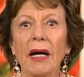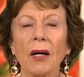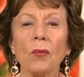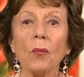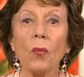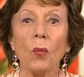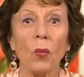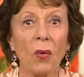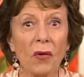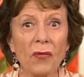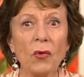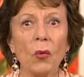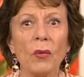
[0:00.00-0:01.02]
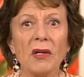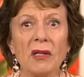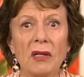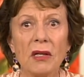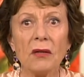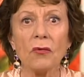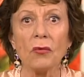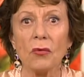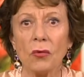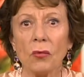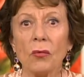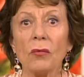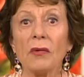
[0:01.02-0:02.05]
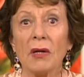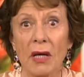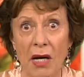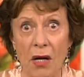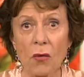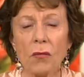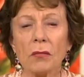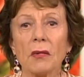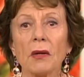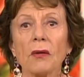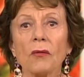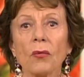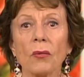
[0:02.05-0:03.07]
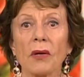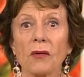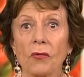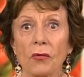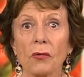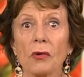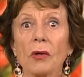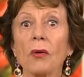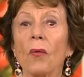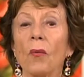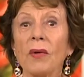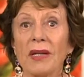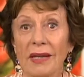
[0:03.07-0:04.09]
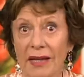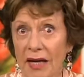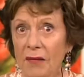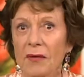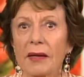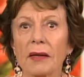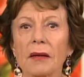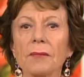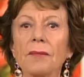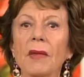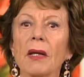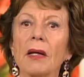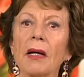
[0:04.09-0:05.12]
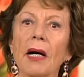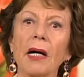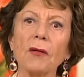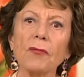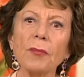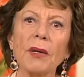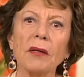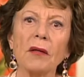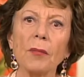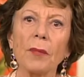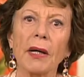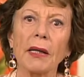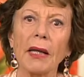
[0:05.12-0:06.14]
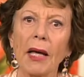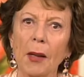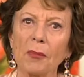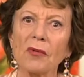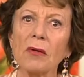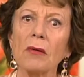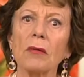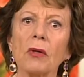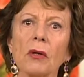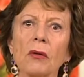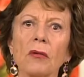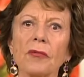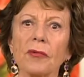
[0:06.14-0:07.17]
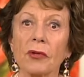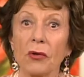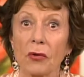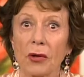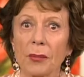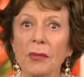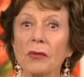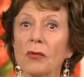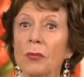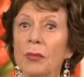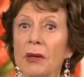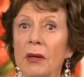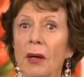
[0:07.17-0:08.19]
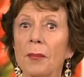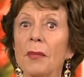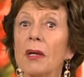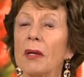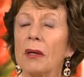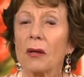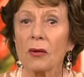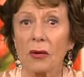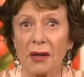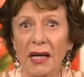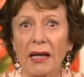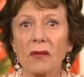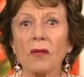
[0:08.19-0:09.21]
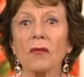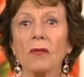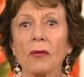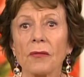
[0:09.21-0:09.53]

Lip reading: And what do we need to do now to ensure we get there? I've made it my absolute call for Europe to become a connected